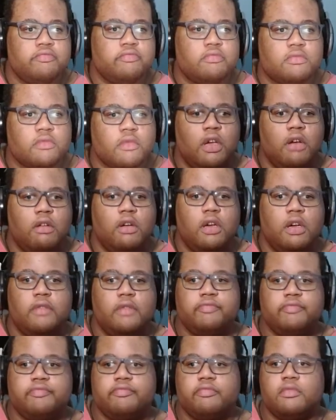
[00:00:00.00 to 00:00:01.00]
Oh well.
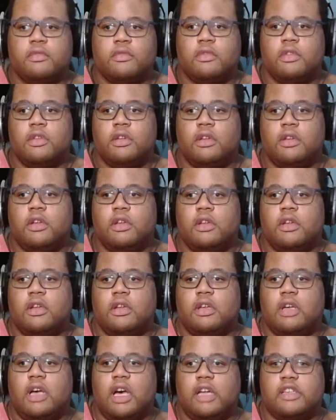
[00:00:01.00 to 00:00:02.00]

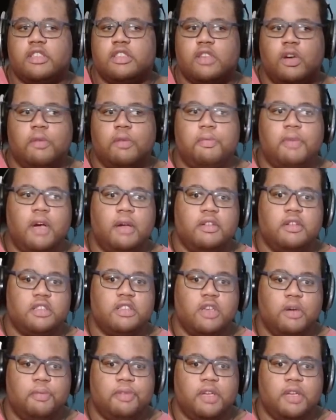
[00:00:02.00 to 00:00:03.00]
I just
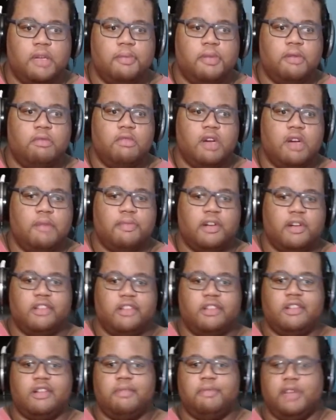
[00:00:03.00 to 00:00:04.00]
opened up a web
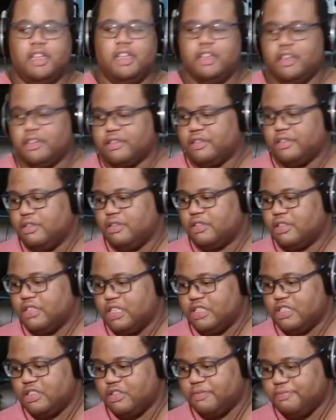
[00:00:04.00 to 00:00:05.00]
browser by accident
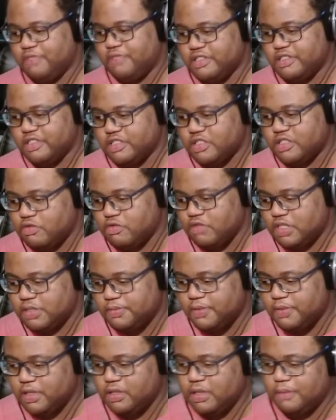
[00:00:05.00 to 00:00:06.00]
because I pressed the switch
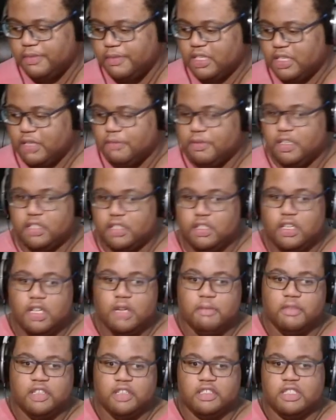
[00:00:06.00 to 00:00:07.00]
button because I pressed
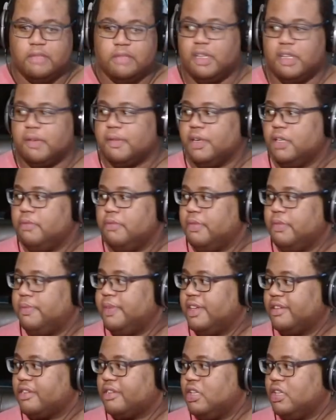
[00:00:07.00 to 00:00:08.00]
the same deck button. But
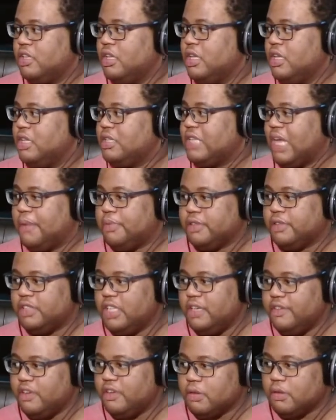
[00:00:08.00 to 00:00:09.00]
basically, the Apple
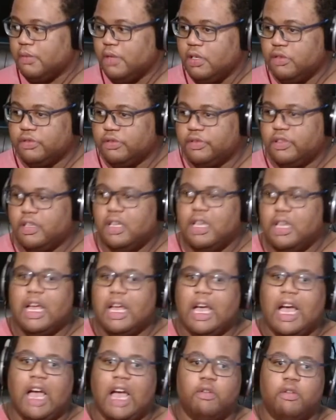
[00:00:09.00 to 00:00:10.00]
TV remote,
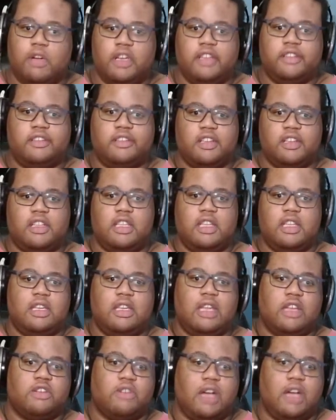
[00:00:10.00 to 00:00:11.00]
I wanted to get an
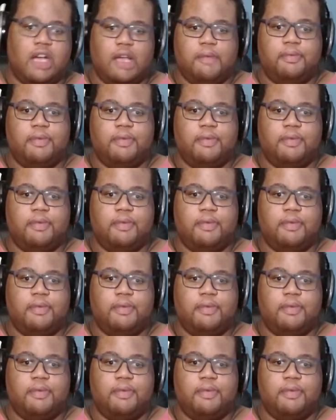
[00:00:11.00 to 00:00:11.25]
actual iPad,